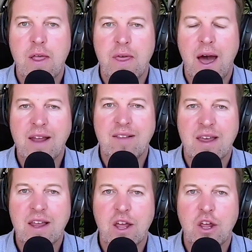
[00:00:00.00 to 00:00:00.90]
that I
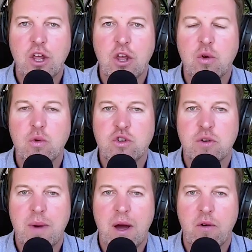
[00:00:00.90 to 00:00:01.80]
take a huge
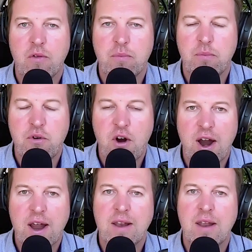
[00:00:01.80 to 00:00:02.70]
amount of
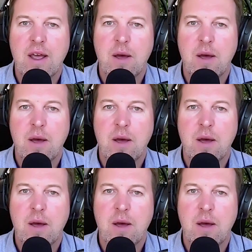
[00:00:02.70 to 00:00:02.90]
pride,